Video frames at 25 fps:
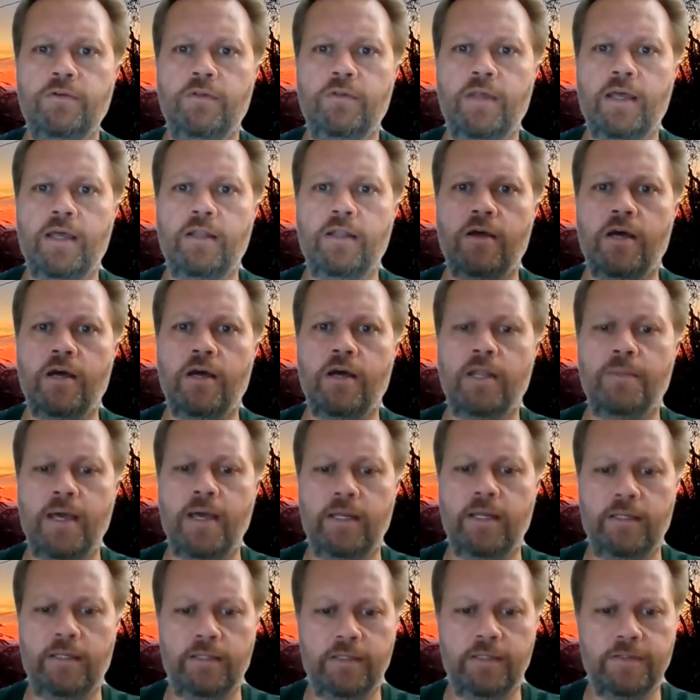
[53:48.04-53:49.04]
that
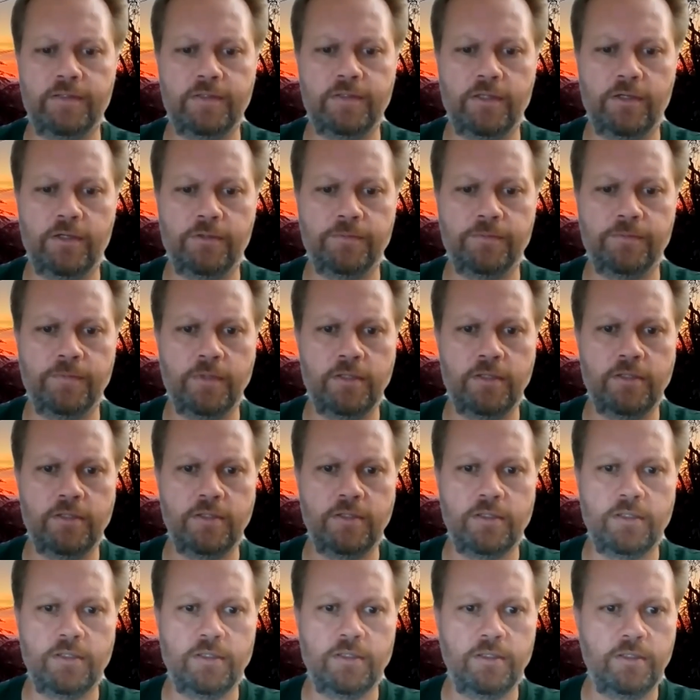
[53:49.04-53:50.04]
automatically, so,
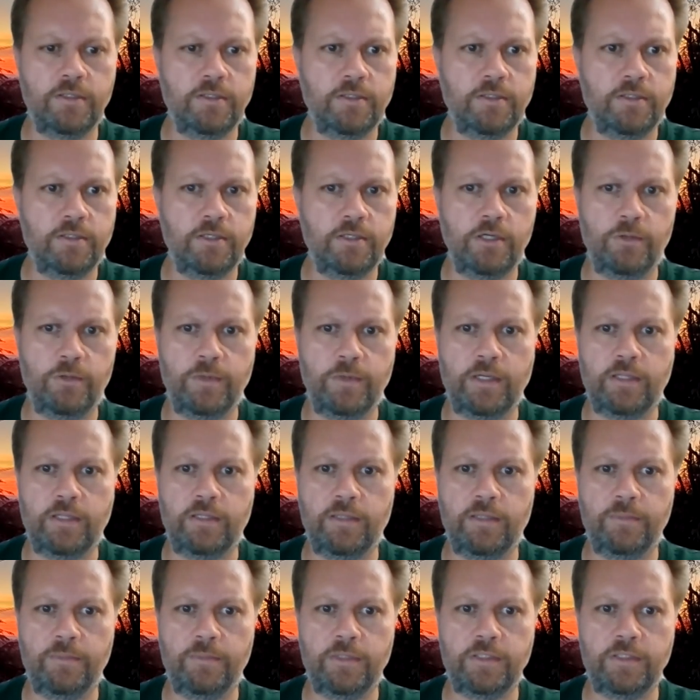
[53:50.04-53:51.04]
oh well,
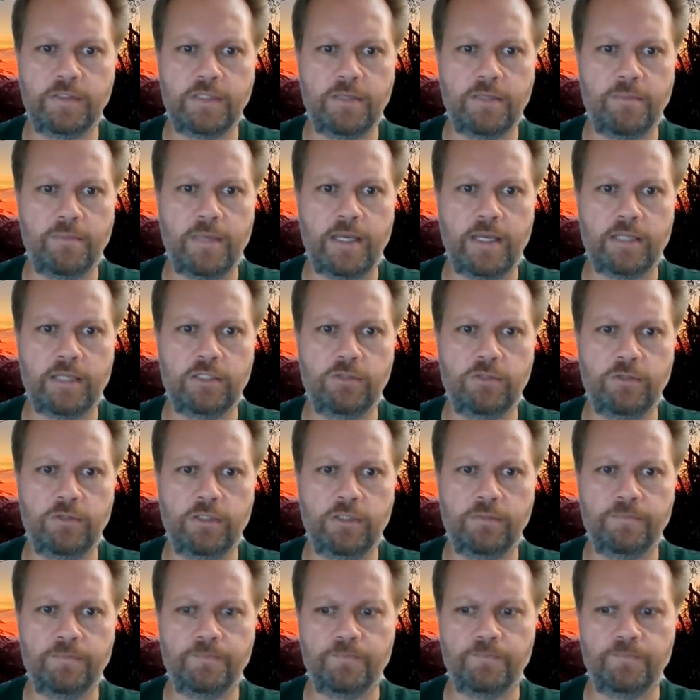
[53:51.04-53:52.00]
let me just come back to it.